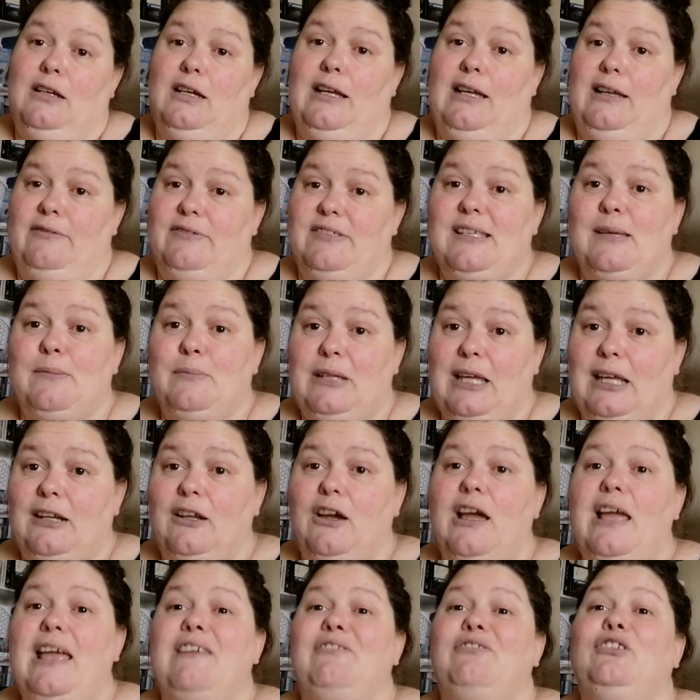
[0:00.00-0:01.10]

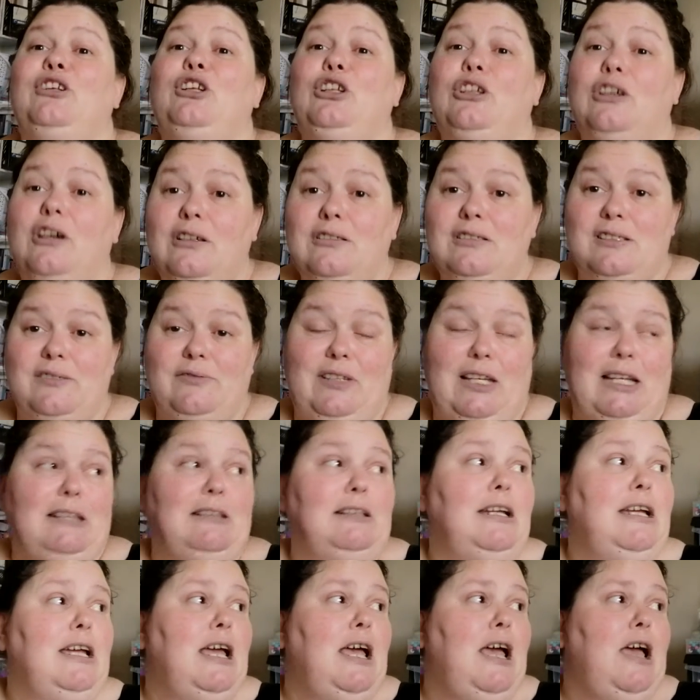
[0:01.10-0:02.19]
I have lots of
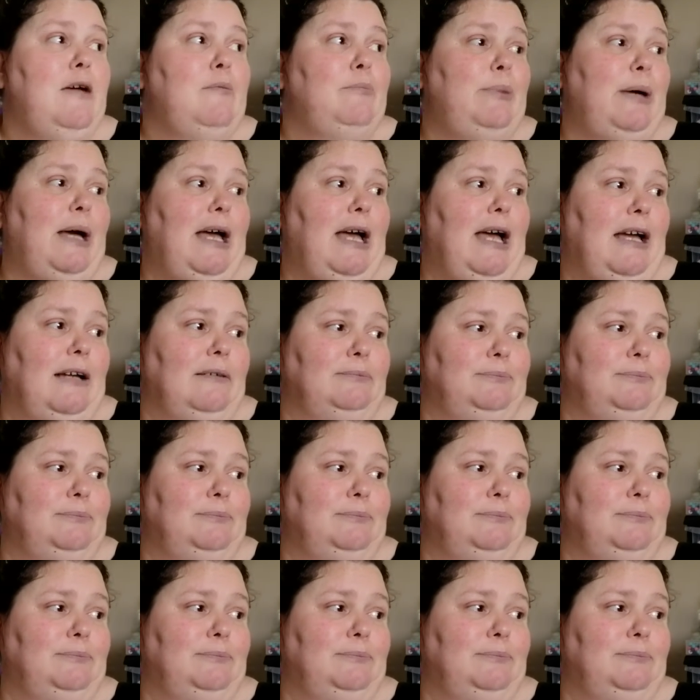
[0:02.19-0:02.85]
yarn, but